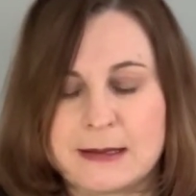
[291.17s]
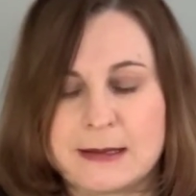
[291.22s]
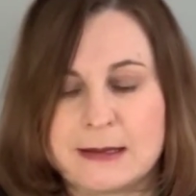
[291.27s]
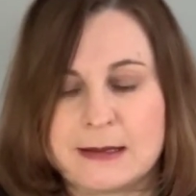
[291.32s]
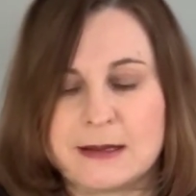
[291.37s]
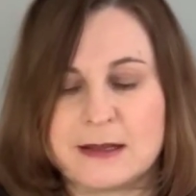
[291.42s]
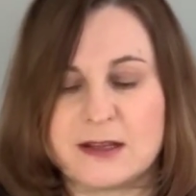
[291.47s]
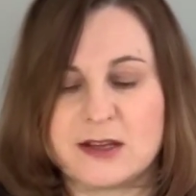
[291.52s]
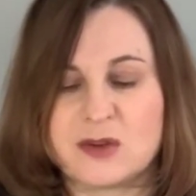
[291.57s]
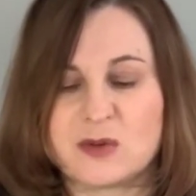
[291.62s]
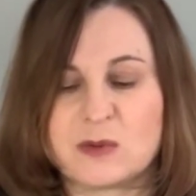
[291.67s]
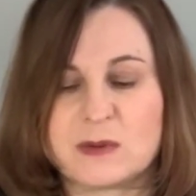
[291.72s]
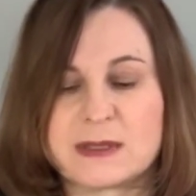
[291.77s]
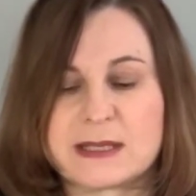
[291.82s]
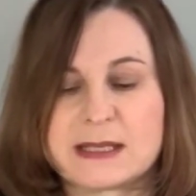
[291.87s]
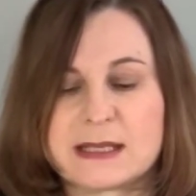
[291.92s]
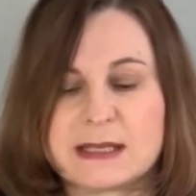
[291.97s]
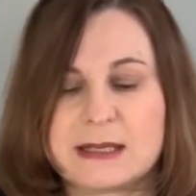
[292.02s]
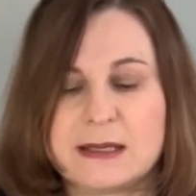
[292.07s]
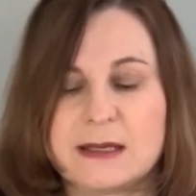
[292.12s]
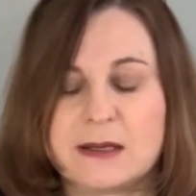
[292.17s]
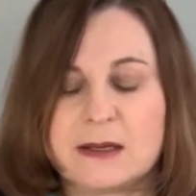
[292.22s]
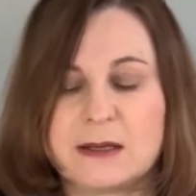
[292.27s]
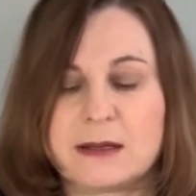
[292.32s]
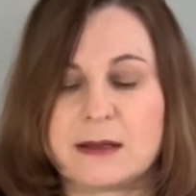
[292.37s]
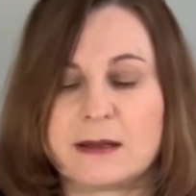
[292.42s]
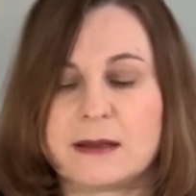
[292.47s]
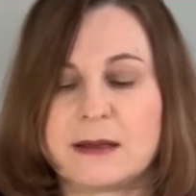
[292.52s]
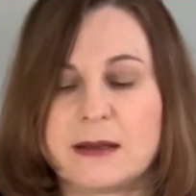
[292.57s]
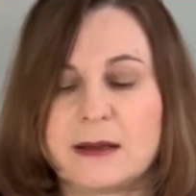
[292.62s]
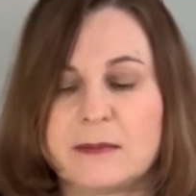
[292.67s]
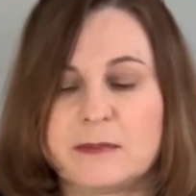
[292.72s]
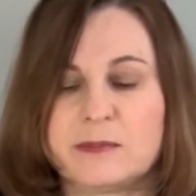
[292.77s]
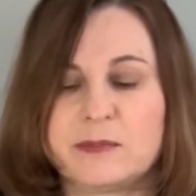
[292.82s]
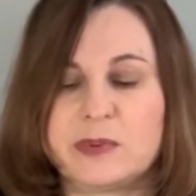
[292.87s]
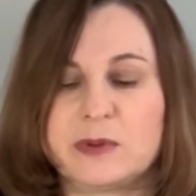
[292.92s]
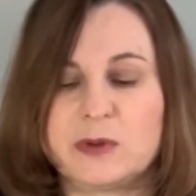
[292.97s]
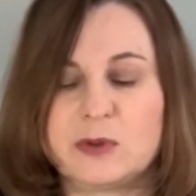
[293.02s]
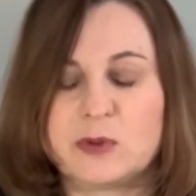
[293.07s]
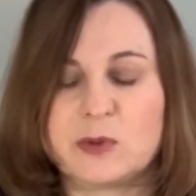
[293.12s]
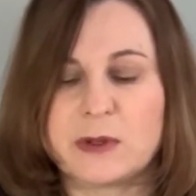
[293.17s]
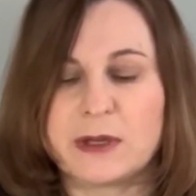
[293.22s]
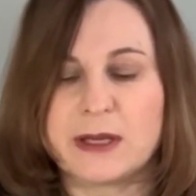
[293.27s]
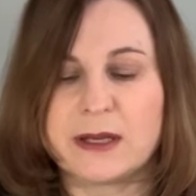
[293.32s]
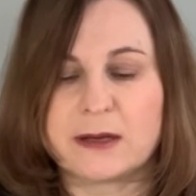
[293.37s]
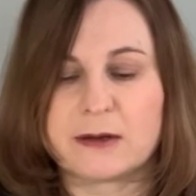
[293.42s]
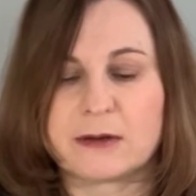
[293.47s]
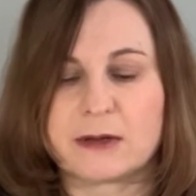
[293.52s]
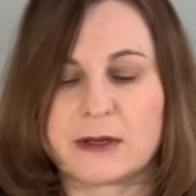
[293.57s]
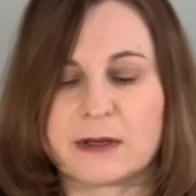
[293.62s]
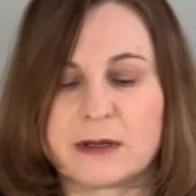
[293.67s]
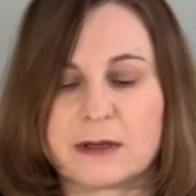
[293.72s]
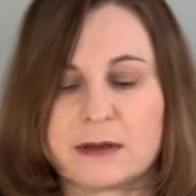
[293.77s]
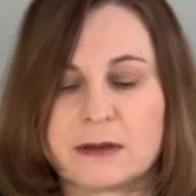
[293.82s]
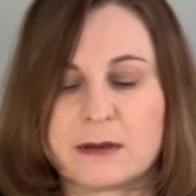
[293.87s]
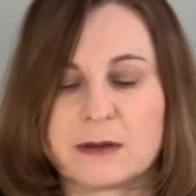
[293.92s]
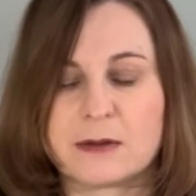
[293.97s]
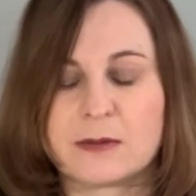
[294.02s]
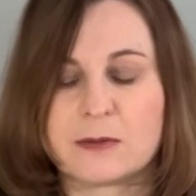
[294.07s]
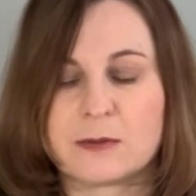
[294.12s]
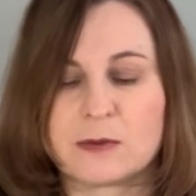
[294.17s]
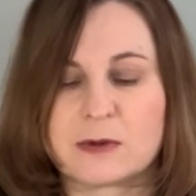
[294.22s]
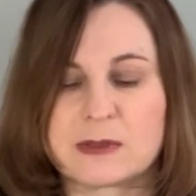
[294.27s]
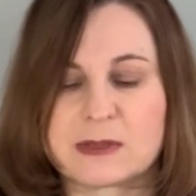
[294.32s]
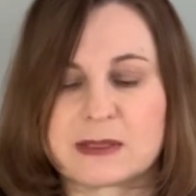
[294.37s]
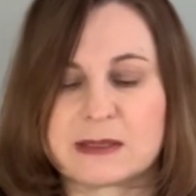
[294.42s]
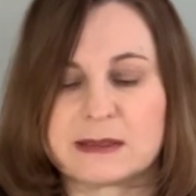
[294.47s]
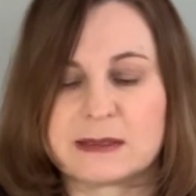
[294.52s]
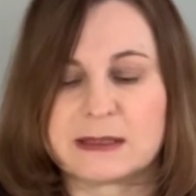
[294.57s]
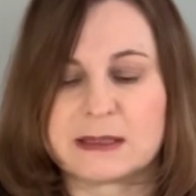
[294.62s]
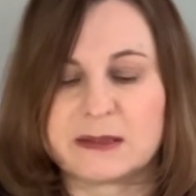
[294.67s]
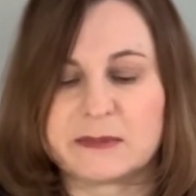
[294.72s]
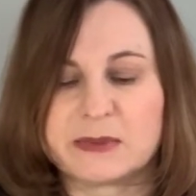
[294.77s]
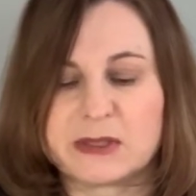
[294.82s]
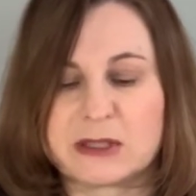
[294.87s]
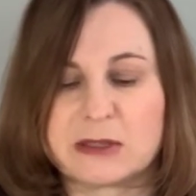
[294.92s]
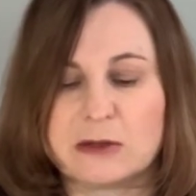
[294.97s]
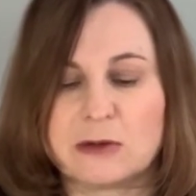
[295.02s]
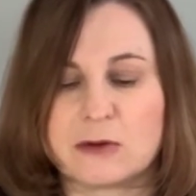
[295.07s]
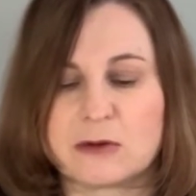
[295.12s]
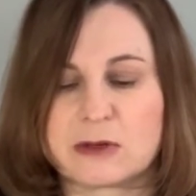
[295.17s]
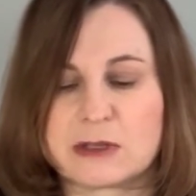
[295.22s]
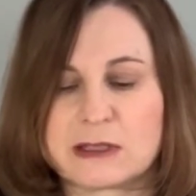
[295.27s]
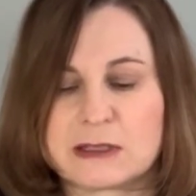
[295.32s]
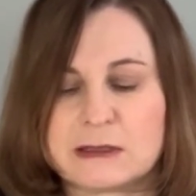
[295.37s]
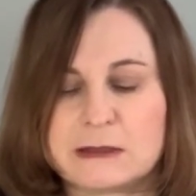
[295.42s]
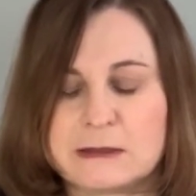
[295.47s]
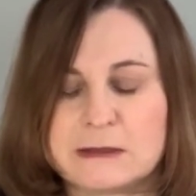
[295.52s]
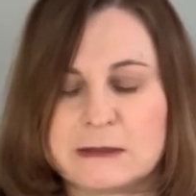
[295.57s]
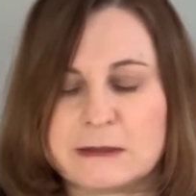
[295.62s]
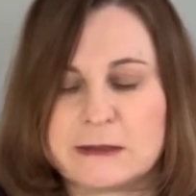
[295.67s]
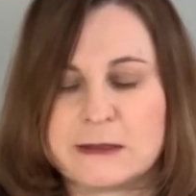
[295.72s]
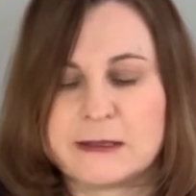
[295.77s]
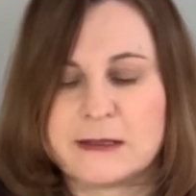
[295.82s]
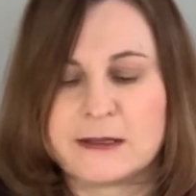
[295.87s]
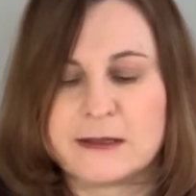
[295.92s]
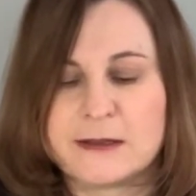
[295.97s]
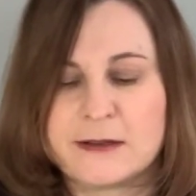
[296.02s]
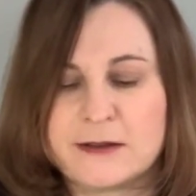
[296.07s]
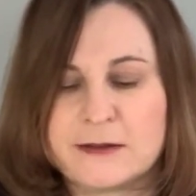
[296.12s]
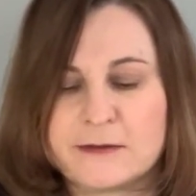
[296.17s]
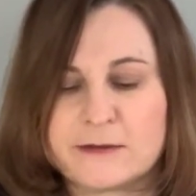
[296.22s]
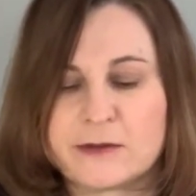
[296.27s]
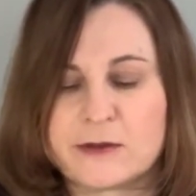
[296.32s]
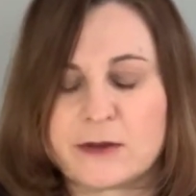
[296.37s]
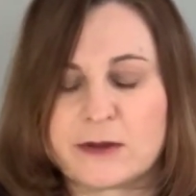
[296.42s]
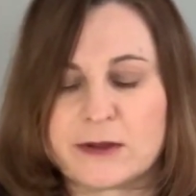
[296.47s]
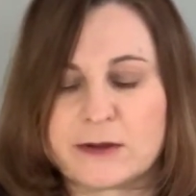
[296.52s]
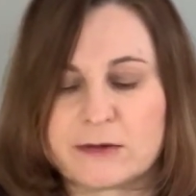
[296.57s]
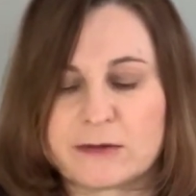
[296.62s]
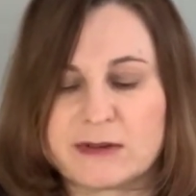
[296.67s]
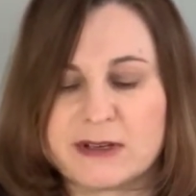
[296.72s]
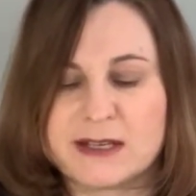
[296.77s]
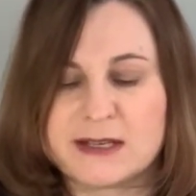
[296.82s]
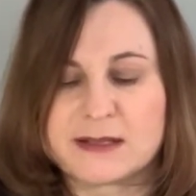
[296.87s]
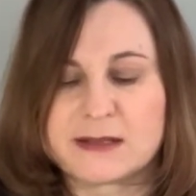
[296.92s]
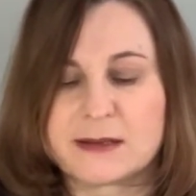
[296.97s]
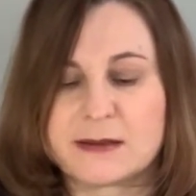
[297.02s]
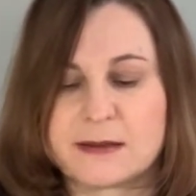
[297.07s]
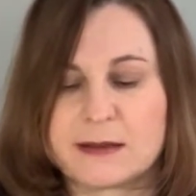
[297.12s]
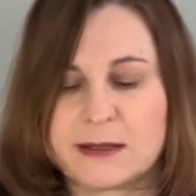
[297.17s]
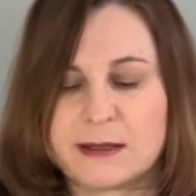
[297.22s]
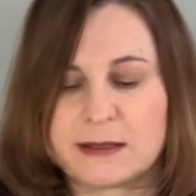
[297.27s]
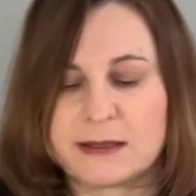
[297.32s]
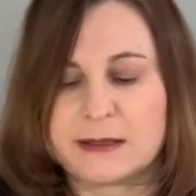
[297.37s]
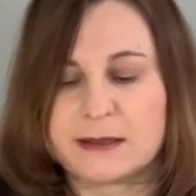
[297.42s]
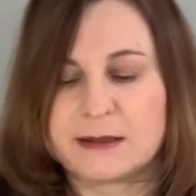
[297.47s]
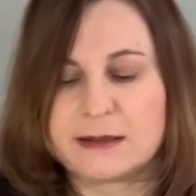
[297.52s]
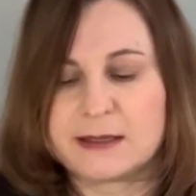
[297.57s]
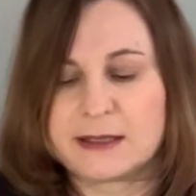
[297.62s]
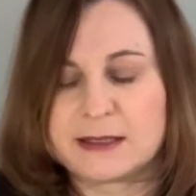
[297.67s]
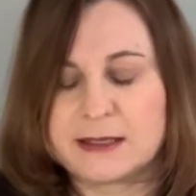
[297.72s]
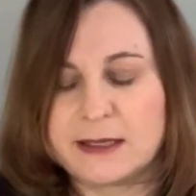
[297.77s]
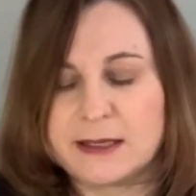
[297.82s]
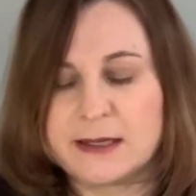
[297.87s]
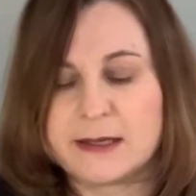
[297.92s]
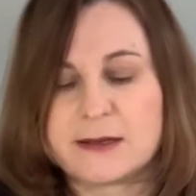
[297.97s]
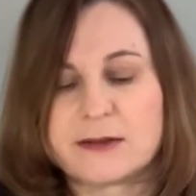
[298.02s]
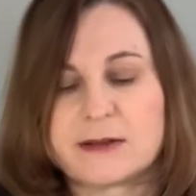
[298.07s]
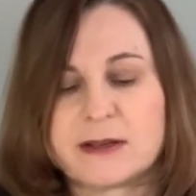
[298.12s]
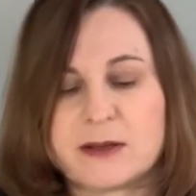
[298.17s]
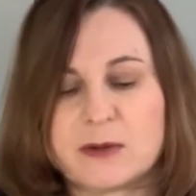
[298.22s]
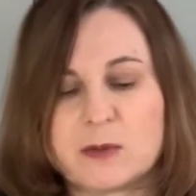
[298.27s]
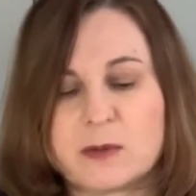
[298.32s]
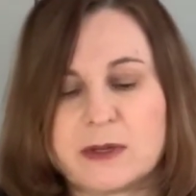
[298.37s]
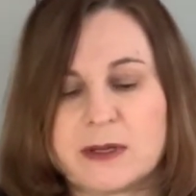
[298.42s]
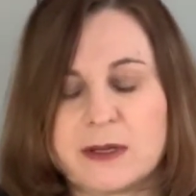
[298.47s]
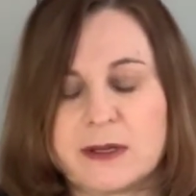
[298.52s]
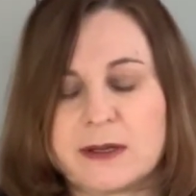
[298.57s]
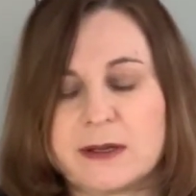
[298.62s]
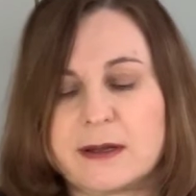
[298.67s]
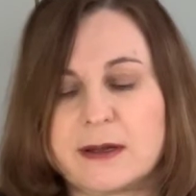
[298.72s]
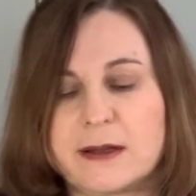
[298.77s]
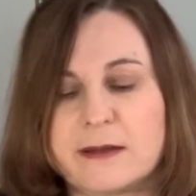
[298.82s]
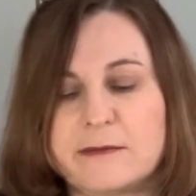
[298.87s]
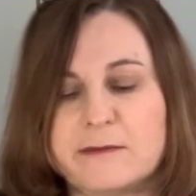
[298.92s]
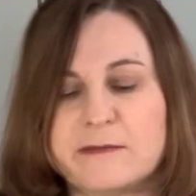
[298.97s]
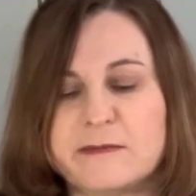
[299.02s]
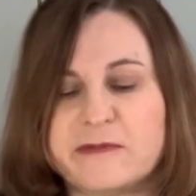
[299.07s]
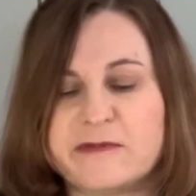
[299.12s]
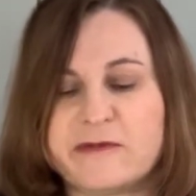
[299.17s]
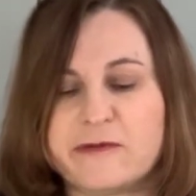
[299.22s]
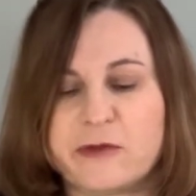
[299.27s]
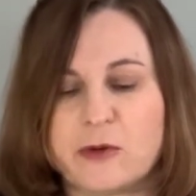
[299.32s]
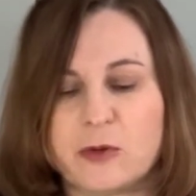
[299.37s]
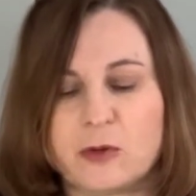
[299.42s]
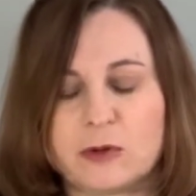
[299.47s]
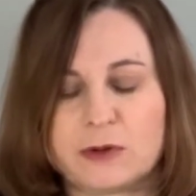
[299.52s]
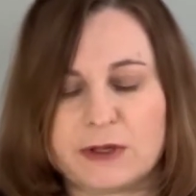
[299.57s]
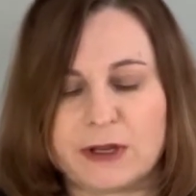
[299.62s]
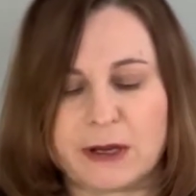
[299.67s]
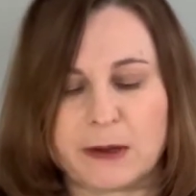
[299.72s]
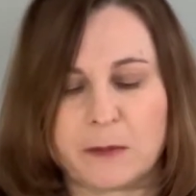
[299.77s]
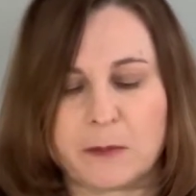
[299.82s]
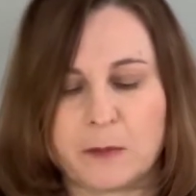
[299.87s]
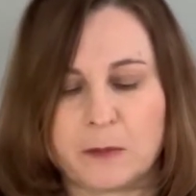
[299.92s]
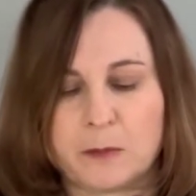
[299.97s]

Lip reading: And you will see the blue area was a little bit longer, for the reason that at that area where I'm folding,